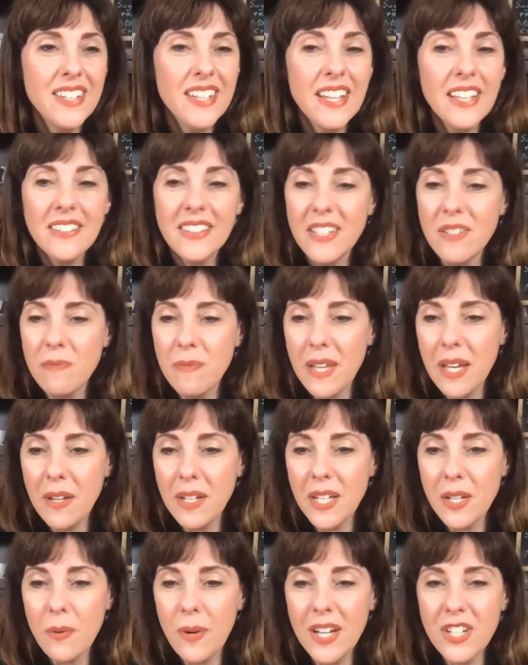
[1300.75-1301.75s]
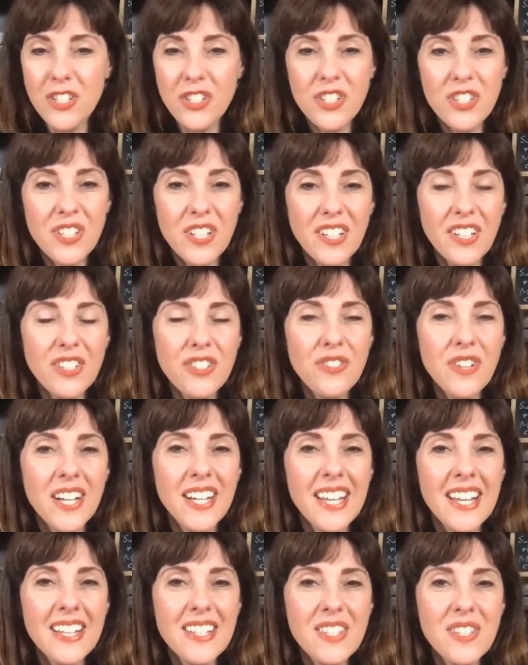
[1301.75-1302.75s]
Leave me any questions and I'll try to
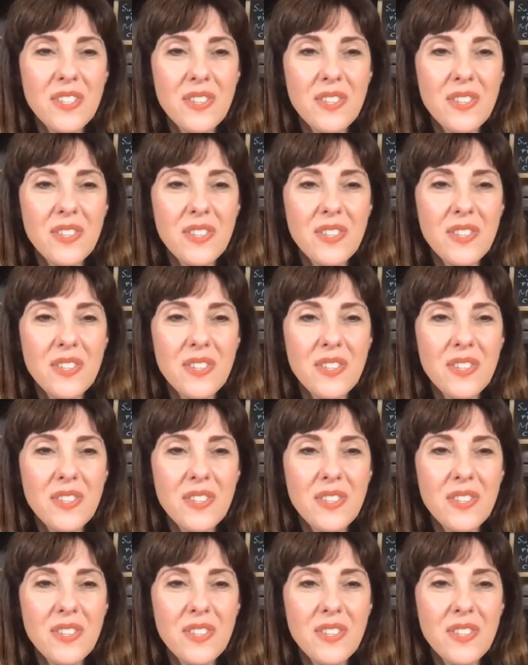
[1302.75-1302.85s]
answer